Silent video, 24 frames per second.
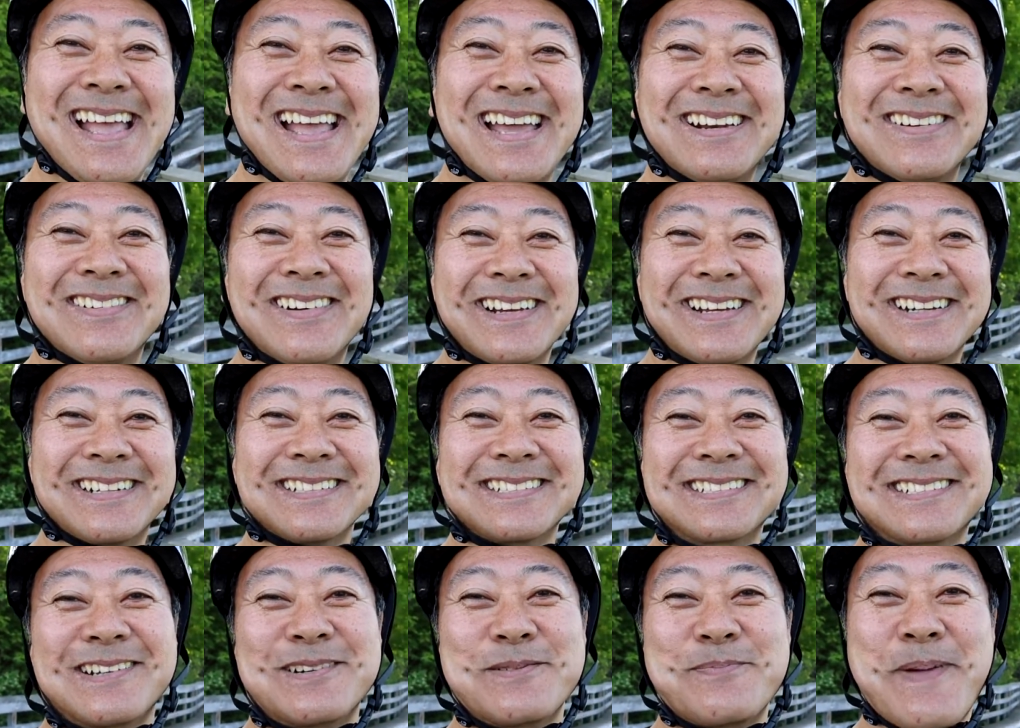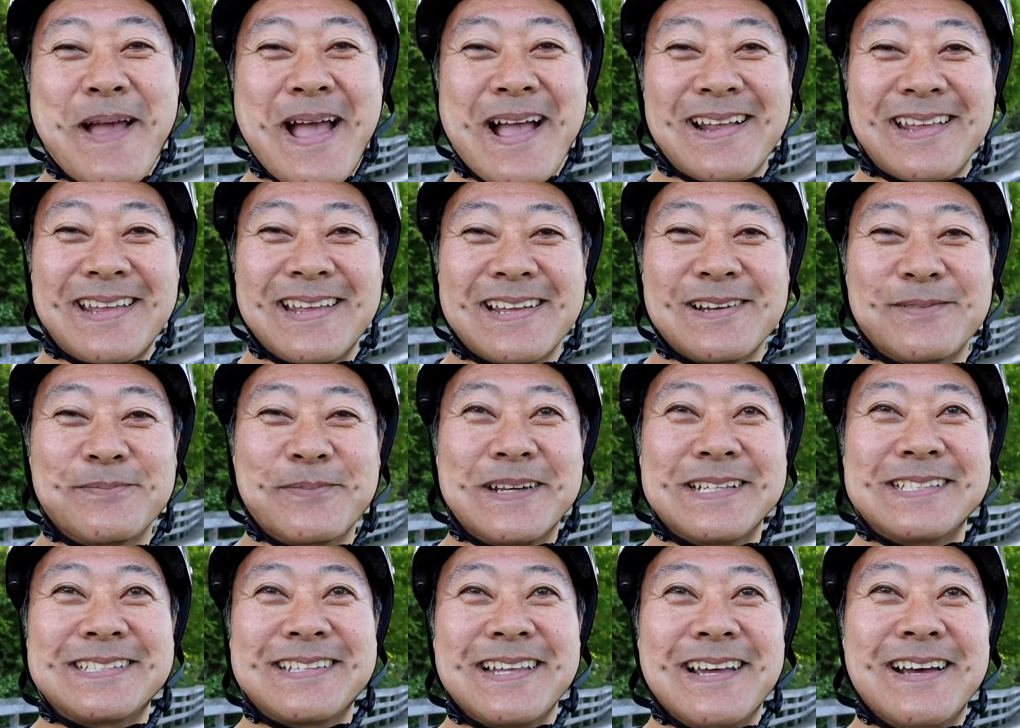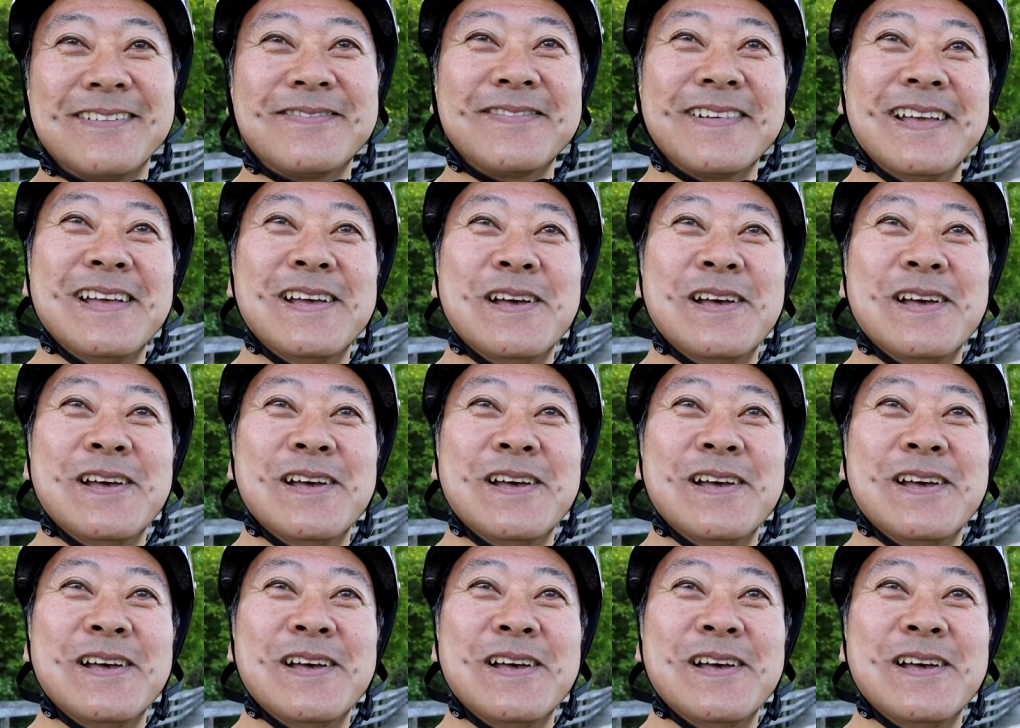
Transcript: Anyway, I'm going to start packing up my stuff.